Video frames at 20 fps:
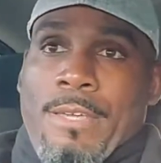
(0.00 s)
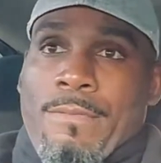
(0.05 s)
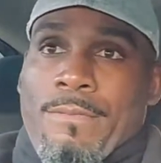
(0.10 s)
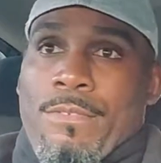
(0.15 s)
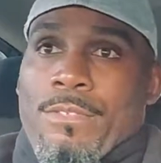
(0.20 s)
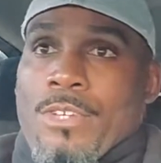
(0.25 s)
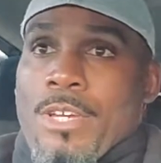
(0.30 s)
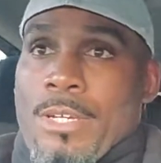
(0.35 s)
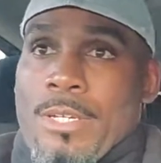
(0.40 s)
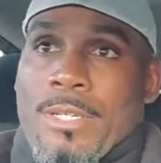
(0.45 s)
If
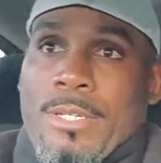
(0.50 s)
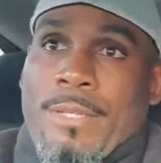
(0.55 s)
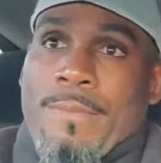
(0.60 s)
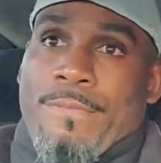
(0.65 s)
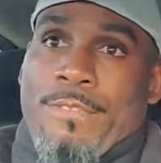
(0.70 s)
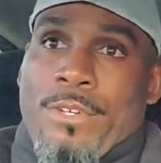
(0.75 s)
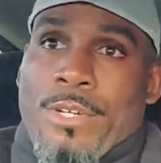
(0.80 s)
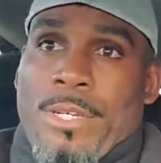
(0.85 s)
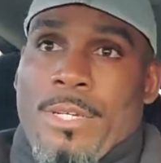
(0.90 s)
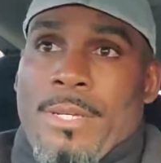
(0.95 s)
you're gonna
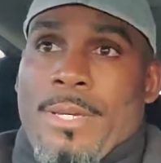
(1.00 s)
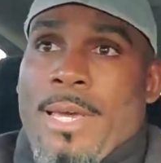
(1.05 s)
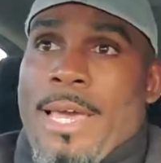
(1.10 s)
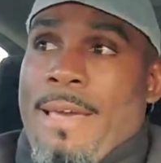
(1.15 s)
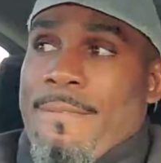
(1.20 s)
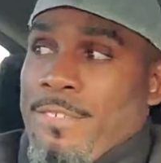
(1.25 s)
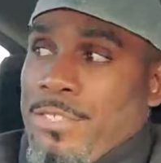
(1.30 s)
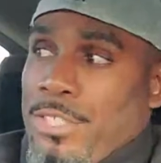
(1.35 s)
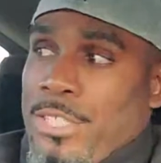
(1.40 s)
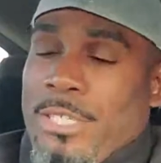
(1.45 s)
if you're gonna
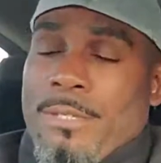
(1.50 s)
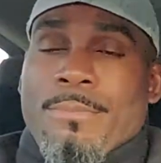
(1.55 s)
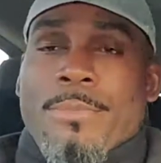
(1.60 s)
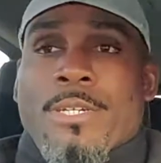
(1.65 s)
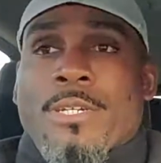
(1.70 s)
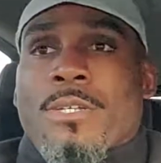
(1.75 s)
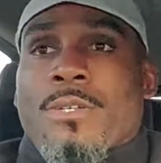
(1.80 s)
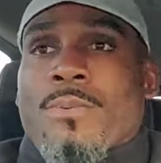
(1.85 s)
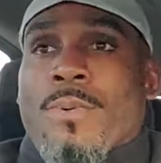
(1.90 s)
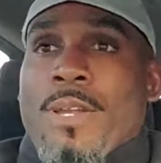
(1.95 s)
have a cheat
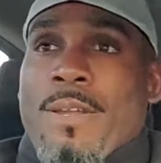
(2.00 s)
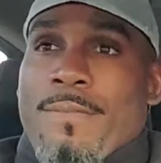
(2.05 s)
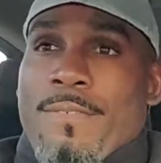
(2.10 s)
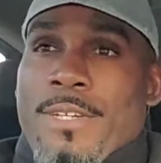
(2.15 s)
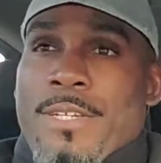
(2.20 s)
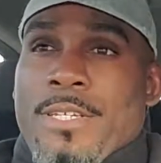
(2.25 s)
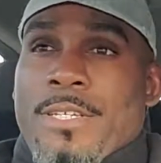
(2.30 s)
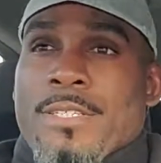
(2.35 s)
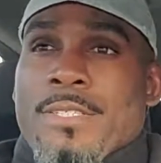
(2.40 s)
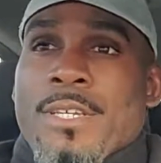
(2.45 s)
meal or
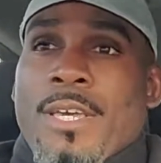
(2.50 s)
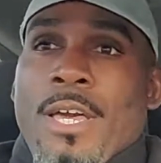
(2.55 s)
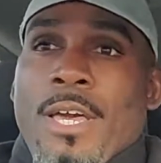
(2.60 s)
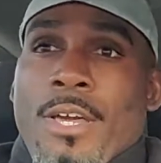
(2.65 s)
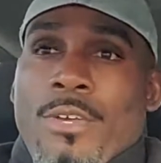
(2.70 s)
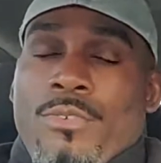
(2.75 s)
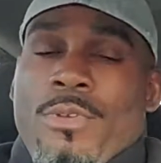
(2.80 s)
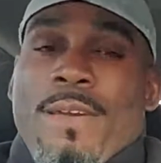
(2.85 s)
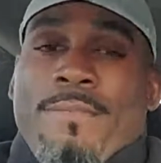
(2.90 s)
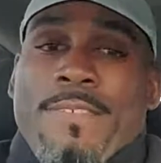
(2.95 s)
whatever it is,
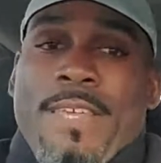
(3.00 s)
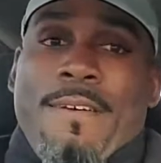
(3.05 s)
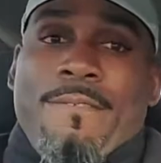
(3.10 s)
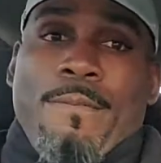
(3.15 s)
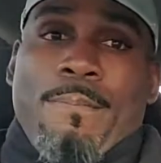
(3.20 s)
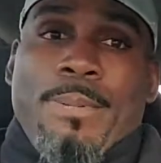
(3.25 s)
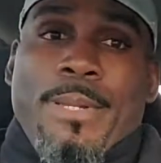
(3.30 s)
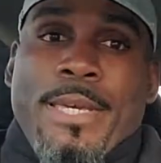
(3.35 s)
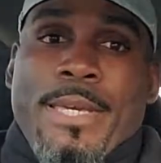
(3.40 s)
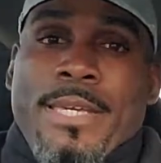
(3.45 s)
you have to have
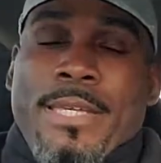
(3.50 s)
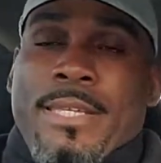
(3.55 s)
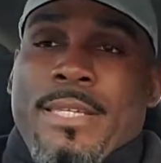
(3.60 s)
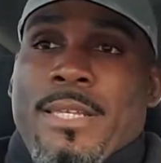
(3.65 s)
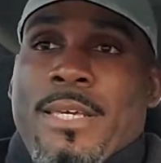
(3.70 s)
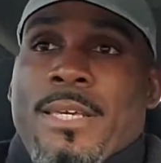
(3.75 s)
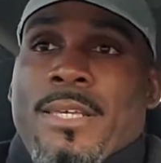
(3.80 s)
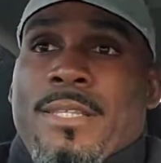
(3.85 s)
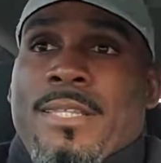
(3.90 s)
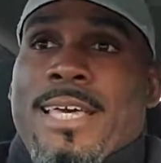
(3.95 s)
a
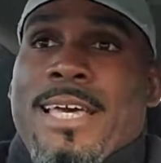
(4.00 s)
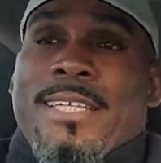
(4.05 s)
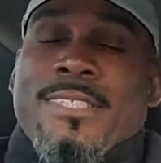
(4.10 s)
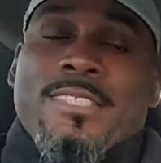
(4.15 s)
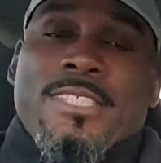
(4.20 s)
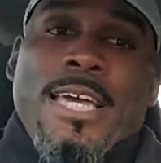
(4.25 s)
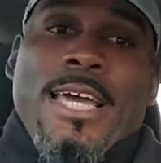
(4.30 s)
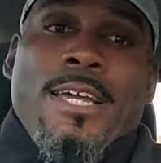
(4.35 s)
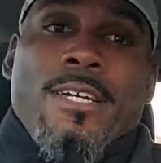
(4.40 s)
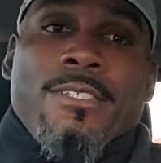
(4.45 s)
plan that
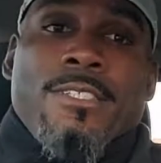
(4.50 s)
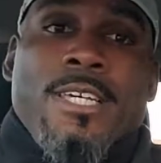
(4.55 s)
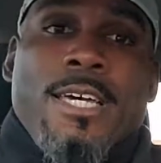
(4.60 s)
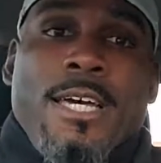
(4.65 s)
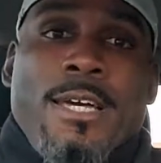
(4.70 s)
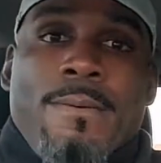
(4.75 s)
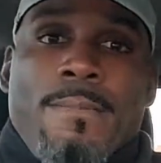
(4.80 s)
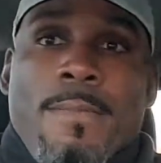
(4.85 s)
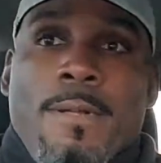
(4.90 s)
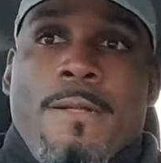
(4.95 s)
entire
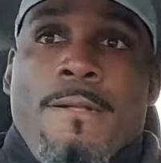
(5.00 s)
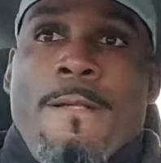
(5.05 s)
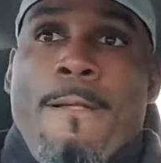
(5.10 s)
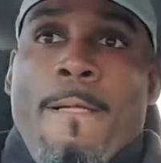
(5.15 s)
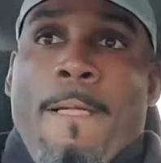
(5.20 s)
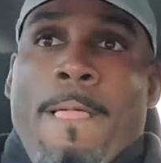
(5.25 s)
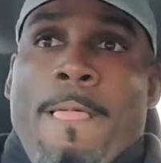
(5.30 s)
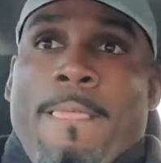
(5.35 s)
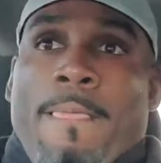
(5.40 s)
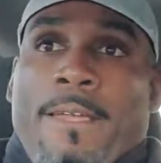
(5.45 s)

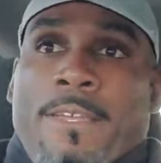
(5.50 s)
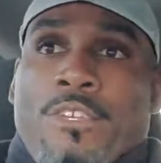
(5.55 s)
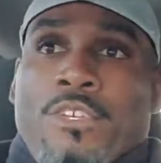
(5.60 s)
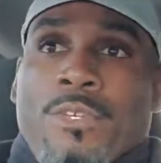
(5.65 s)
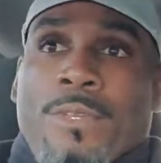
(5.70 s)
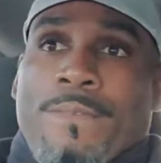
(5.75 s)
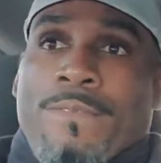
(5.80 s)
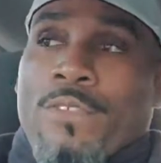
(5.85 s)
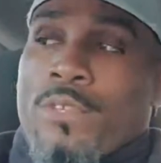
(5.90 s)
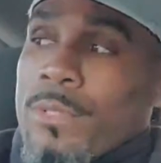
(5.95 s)
time. Like
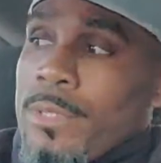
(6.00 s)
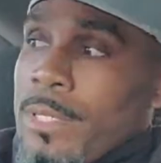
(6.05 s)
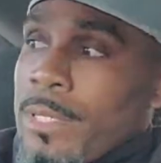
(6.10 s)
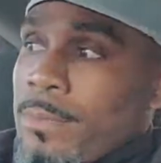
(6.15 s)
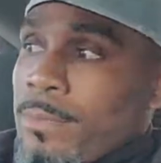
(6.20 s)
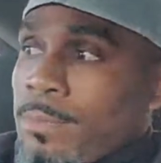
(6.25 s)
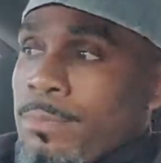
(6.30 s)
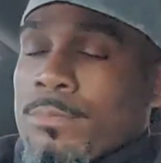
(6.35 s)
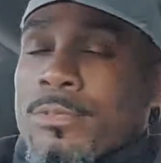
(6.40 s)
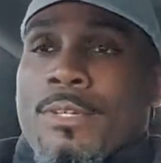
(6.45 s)
if you the,
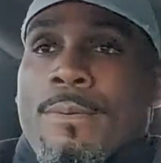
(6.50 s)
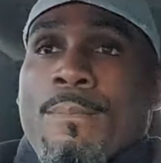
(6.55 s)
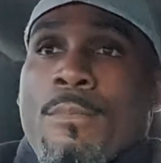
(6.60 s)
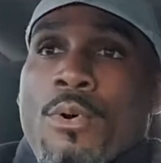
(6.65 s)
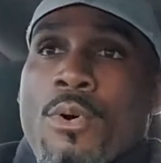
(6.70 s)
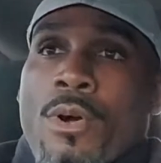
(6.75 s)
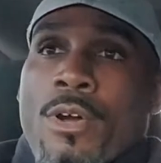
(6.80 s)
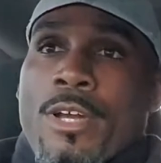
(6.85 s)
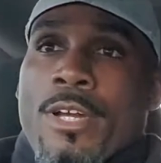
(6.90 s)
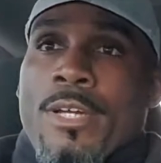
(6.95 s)
the
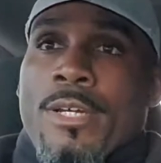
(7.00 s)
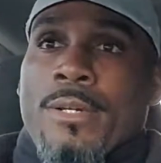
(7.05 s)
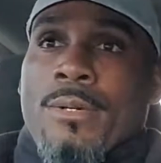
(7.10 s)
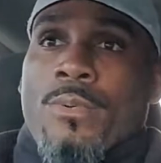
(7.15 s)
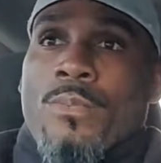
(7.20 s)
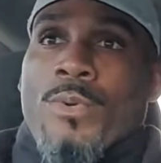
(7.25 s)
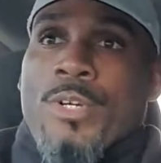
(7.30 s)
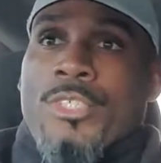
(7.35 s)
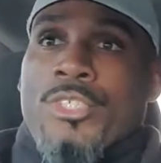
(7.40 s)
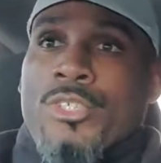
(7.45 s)
more
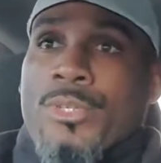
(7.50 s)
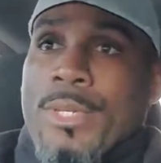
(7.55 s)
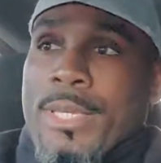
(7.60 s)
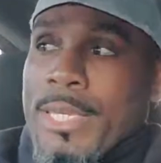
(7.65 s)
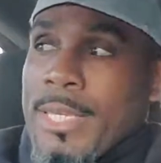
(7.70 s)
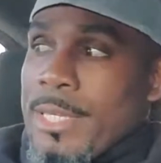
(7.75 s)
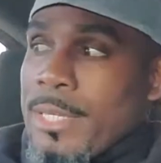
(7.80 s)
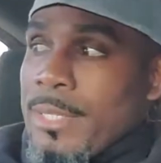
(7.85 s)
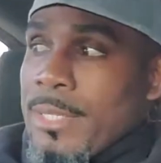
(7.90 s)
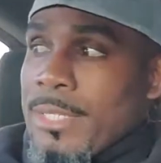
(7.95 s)
what you
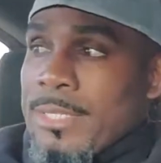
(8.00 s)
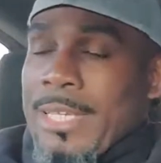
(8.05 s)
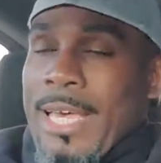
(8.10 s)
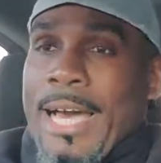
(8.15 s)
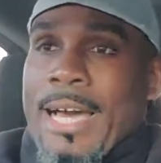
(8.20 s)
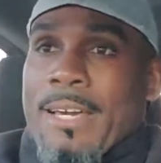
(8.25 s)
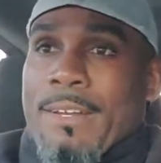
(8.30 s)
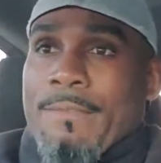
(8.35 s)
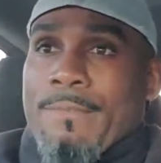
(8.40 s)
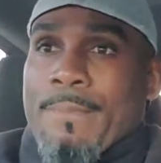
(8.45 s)
eat is
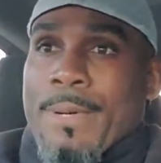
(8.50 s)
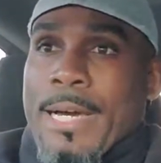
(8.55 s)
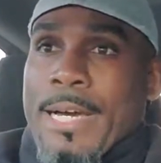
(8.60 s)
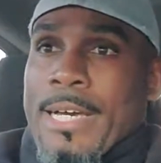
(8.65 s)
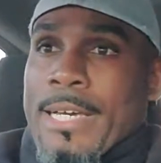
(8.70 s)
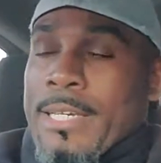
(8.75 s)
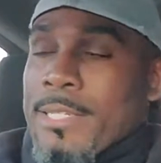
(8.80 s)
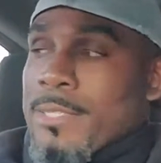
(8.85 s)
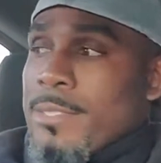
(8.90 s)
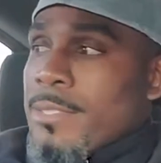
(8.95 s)
out of
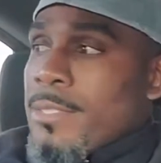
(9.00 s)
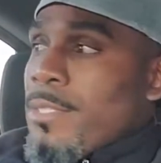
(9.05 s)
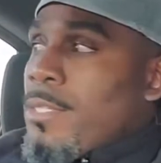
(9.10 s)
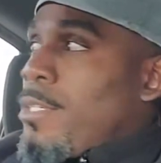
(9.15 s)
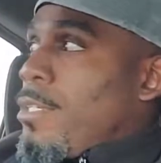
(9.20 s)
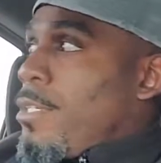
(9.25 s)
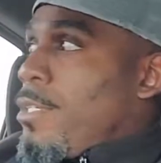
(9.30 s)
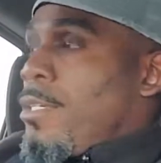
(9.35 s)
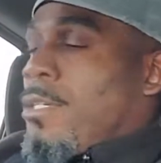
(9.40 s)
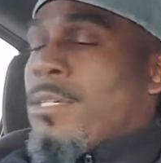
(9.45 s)

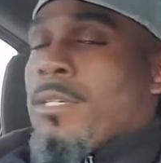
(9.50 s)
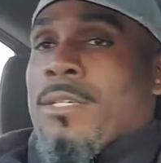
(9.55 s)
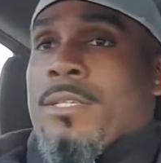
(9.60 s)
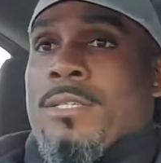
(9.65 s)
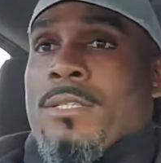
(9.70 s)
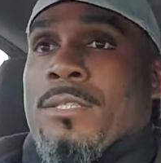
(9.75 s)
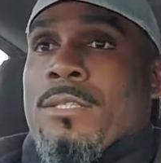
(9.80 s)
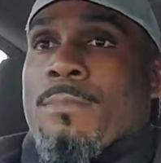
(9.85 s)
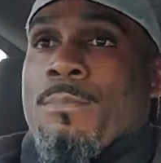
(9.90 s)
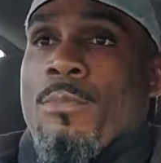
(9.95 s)

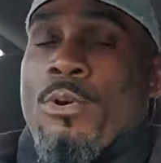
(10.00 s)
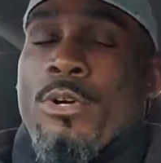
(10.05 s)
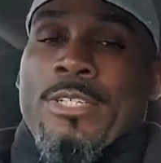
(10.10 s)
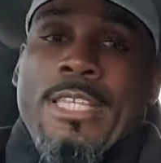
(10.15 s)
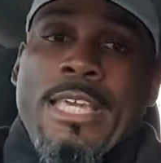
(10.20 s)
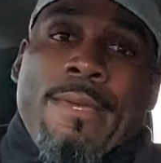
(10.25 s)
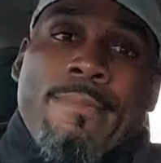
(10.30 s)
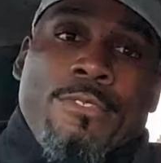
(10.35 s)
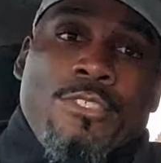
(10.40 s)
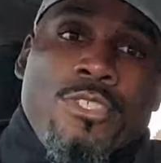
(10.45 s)
mind, the more
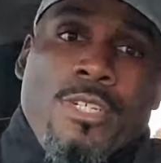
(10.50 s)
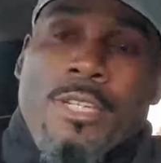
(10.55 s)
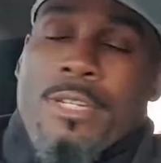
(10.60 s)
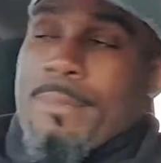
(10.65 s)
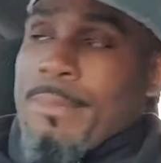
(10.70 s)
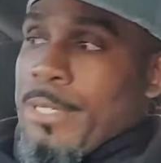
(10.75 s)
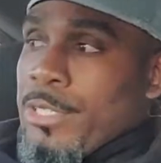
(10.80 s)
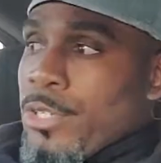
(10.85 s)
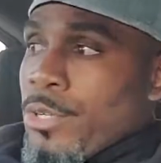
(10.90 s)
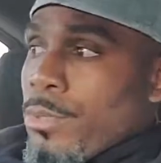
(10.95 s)
damage you're
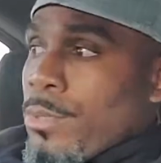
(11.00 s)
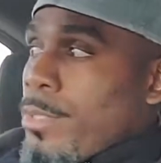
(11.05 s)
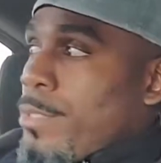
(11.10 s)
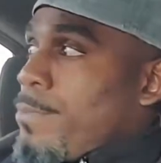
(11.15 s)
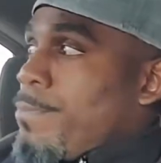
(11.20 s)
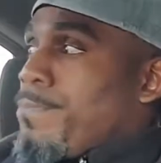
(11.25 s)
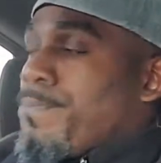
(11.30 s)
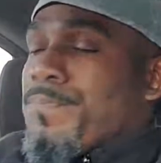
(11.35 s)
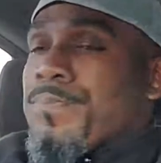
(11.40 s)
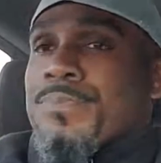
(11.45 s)
gonna be
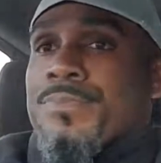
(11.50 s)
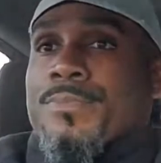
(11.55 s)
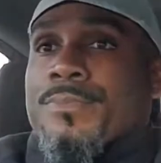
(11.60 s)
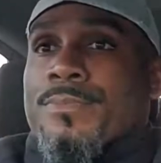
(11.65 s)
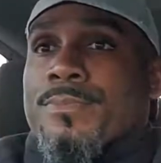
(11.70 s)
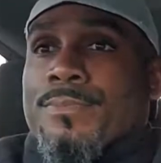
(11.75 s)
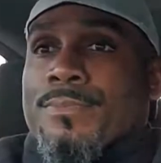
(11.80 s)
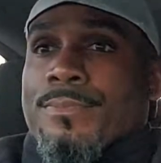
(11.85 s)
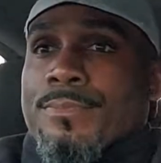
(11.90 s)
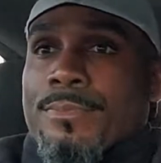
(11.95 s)

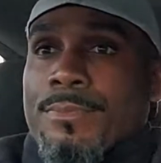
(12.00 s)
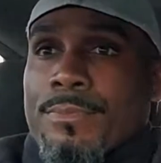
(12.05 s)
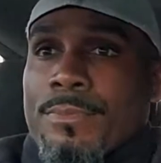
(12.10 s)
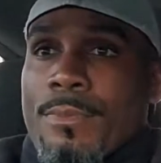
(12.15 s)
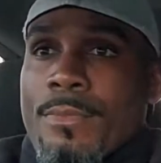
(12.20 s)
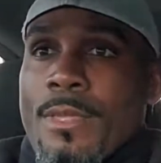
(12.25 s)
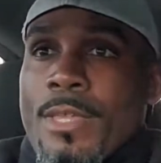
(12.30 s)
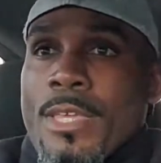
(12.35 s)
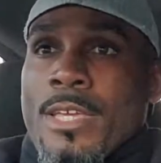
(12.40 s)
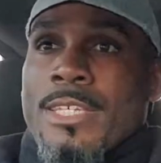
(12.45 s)

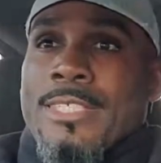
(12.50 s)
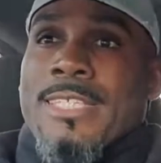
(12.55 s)
doing.